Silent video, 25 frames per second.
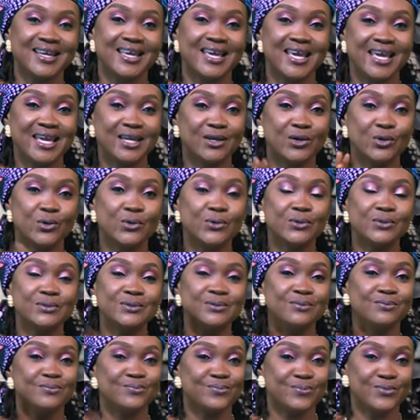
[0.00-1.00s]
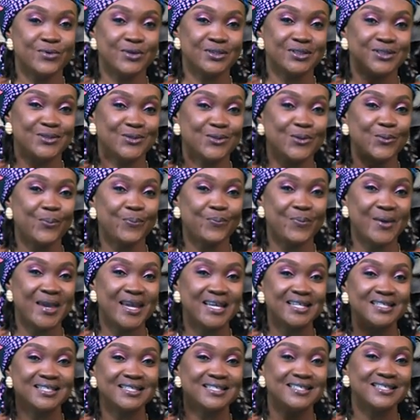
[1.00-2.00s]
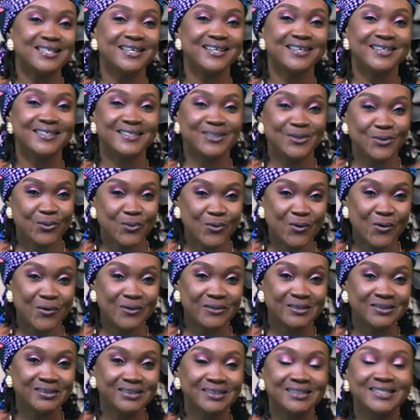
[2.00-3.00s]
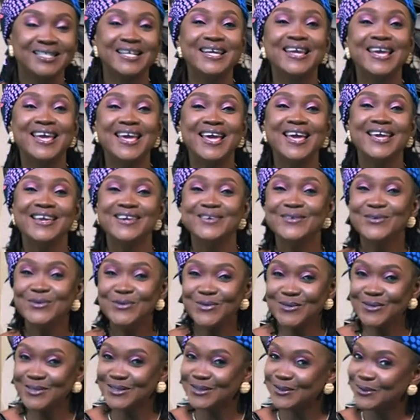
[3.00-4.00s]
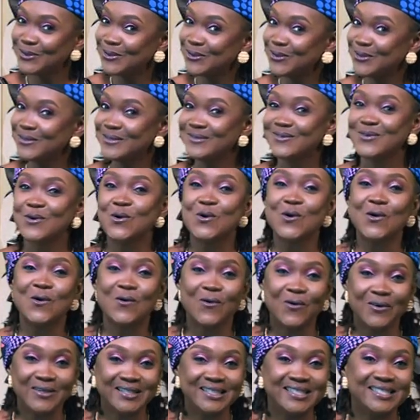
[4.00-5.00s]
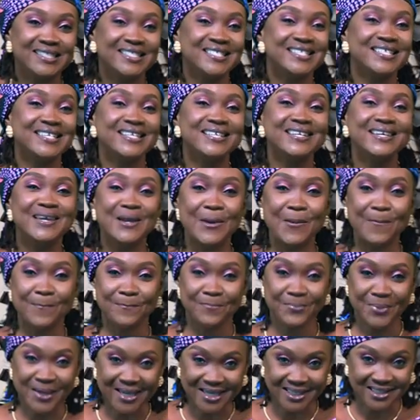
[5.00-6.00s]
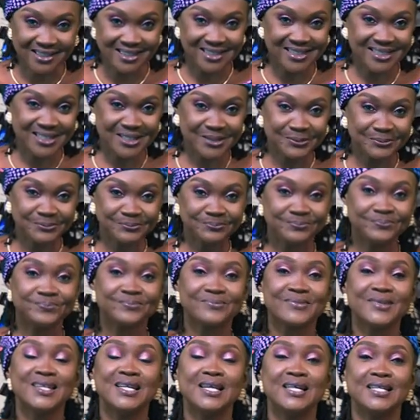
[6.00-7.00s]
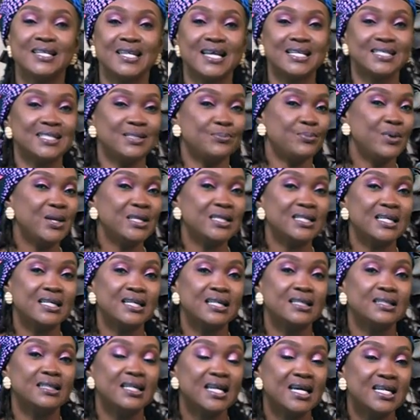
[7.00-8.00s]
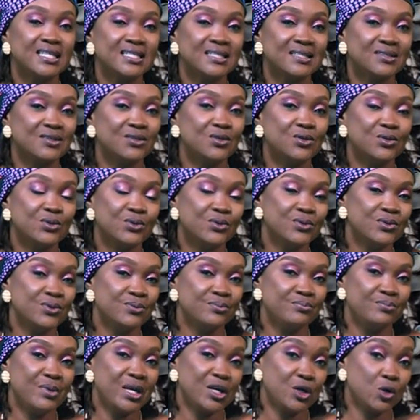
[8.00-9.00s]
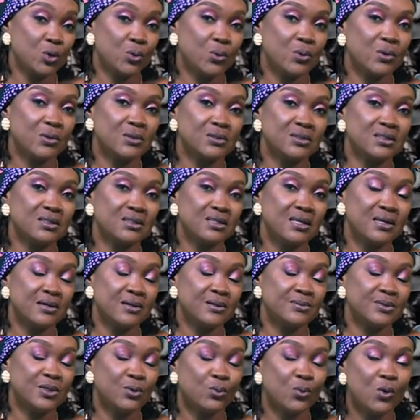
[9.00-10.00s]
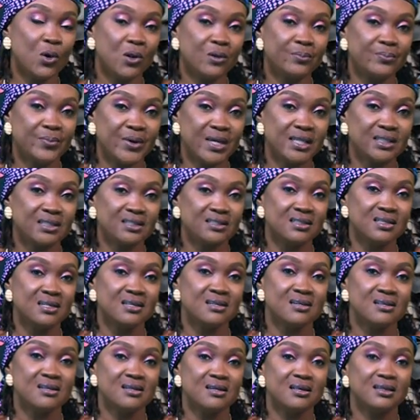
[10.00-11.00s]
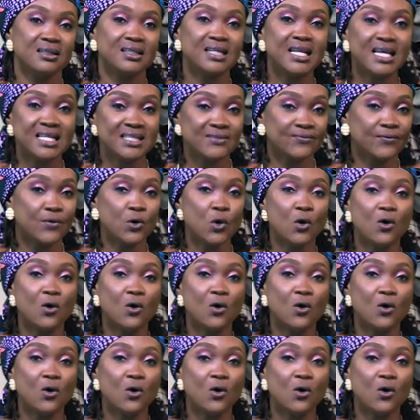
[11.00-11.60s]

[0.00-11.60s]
a good brush to paint the wall. Use good quality paints. That's paint that can last you, make your walls, the wall paints last for